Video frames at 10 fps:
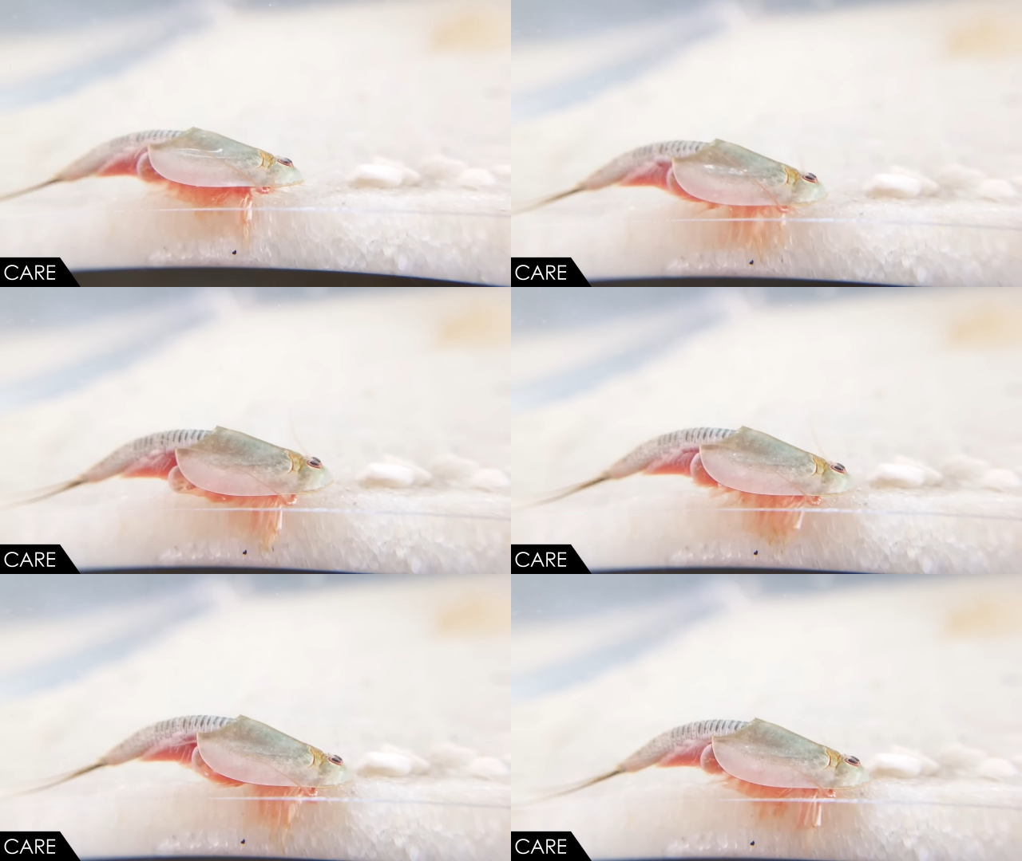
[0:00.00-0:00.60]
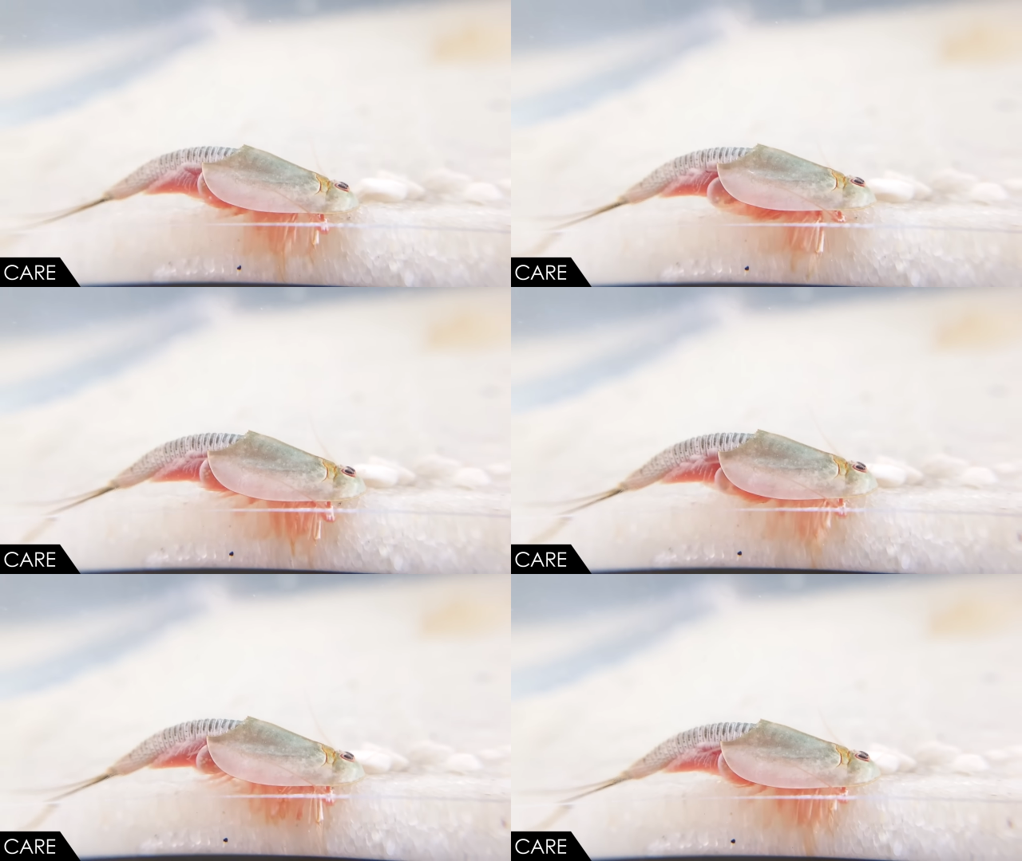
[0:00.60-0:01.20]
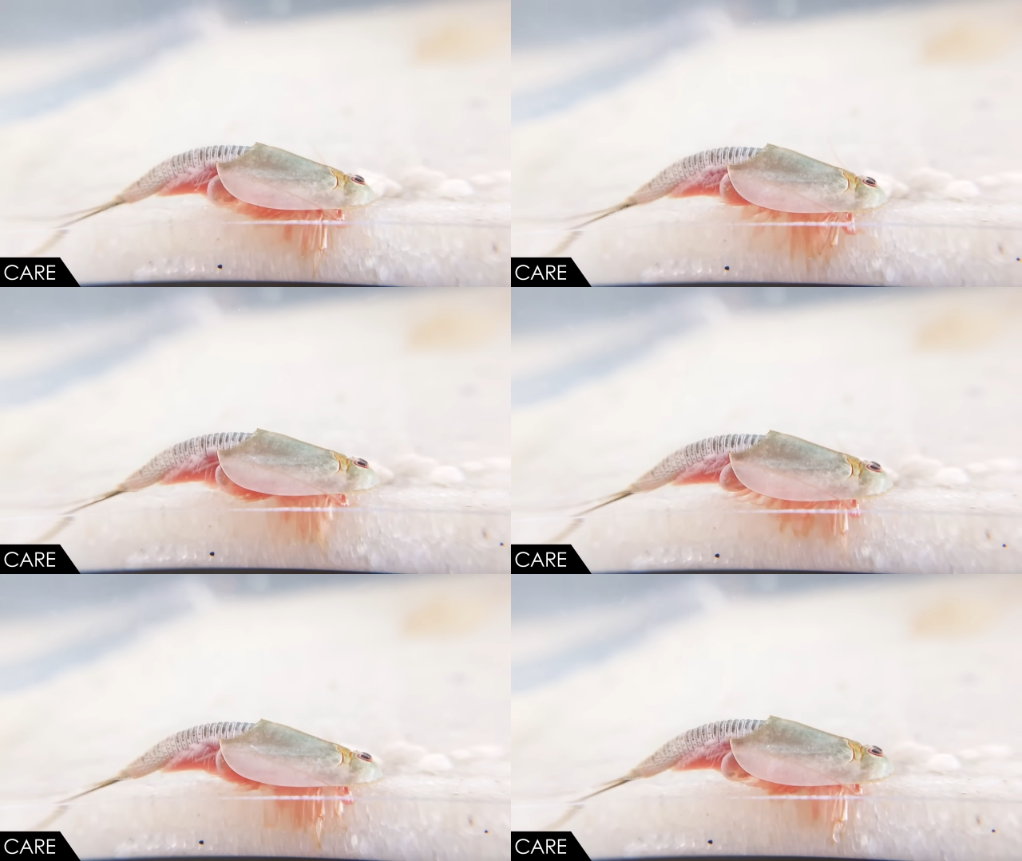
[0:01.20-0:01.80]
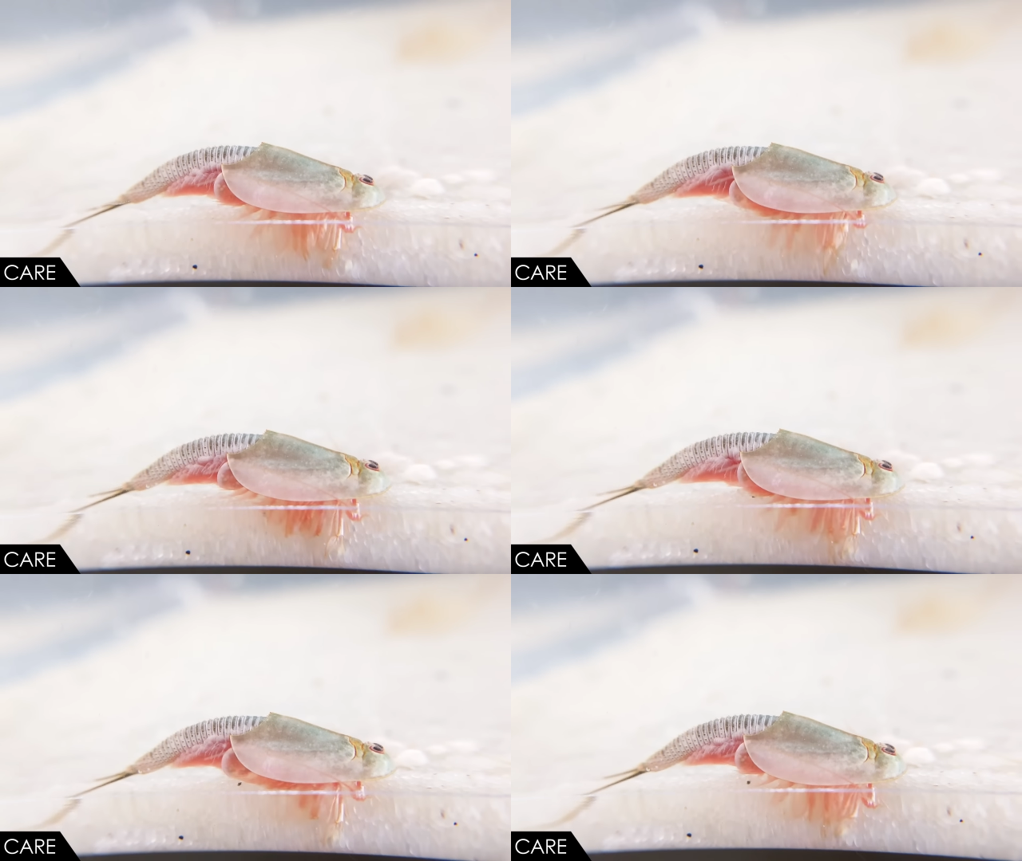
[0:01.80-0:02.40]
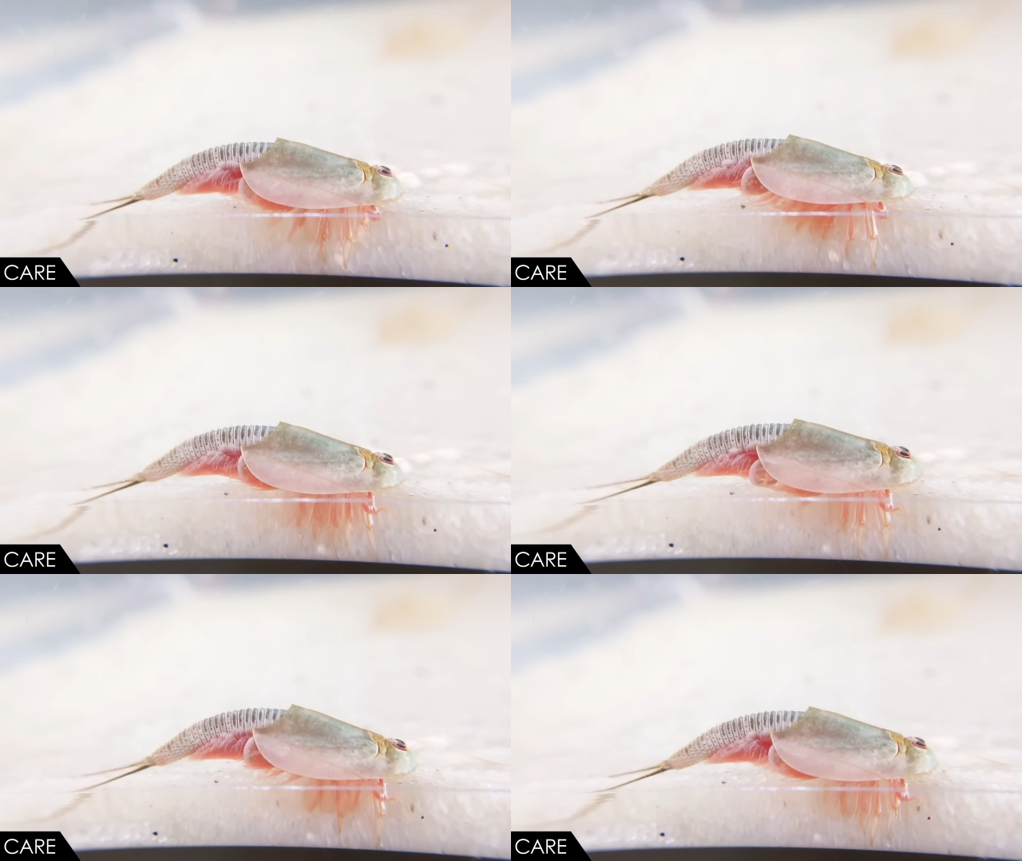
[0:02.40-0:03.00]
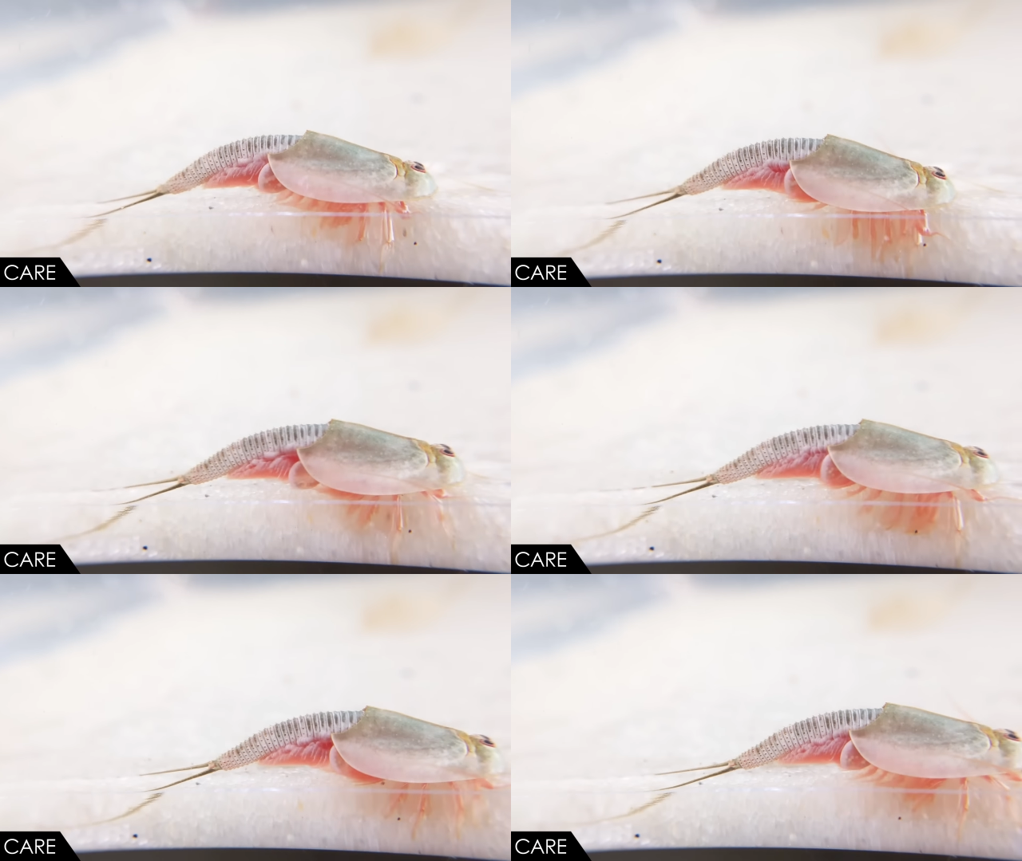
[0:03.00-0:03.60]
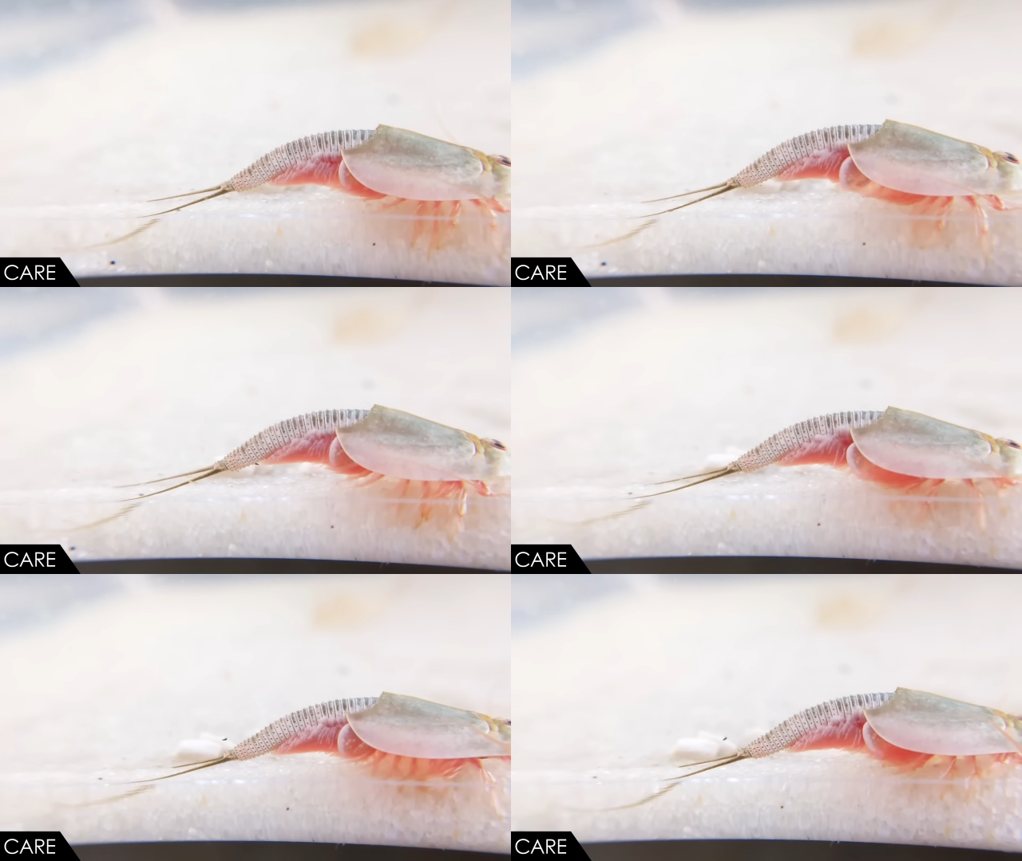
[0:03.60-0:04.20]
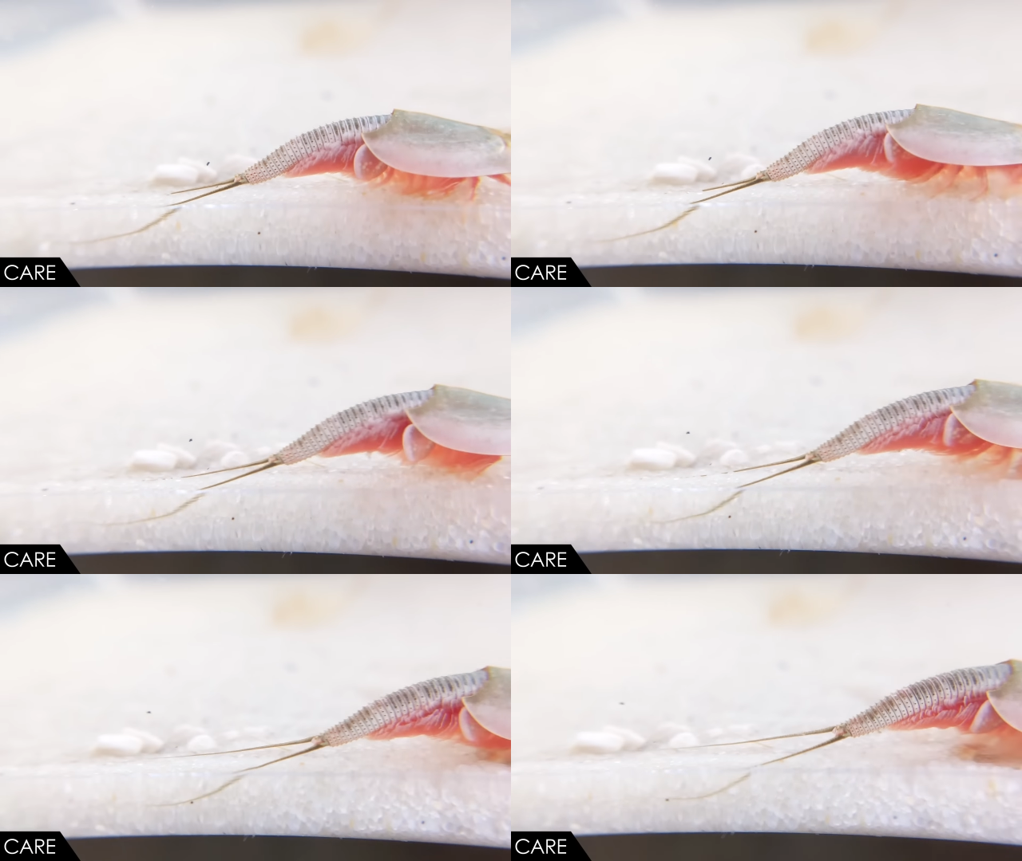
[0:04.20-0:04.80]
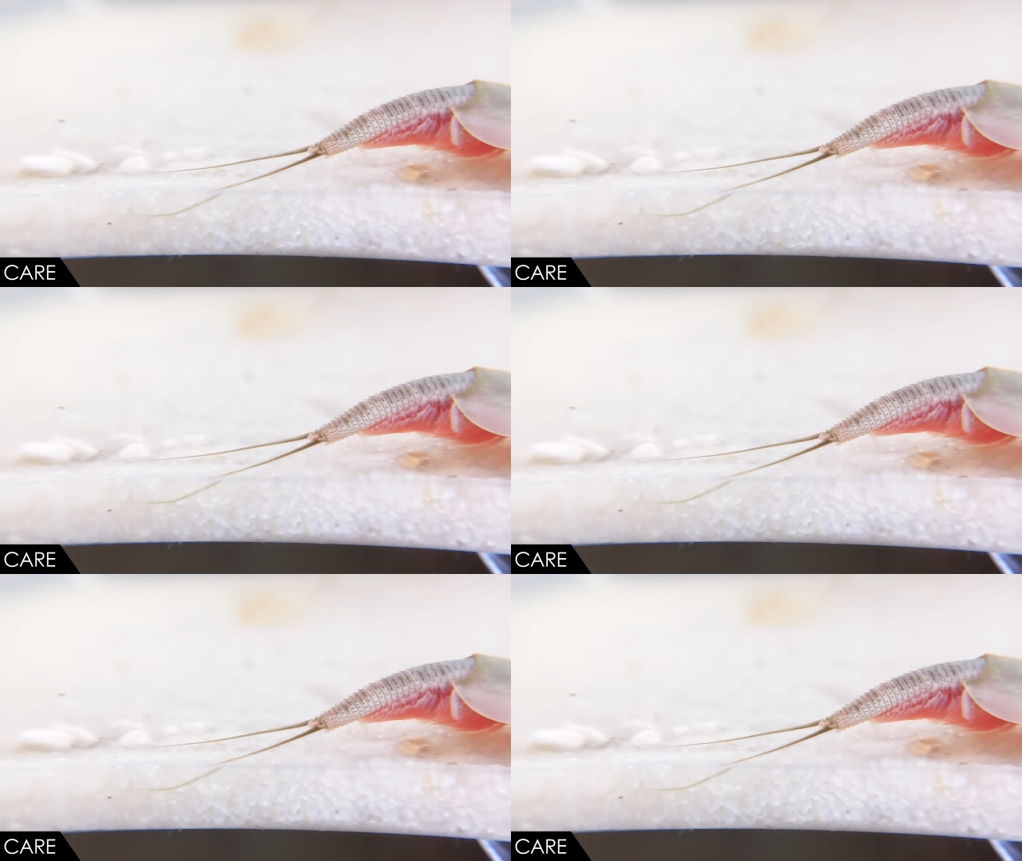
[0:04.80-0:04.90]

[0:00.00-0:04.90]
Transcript: No face is visible, so there are no lips to read.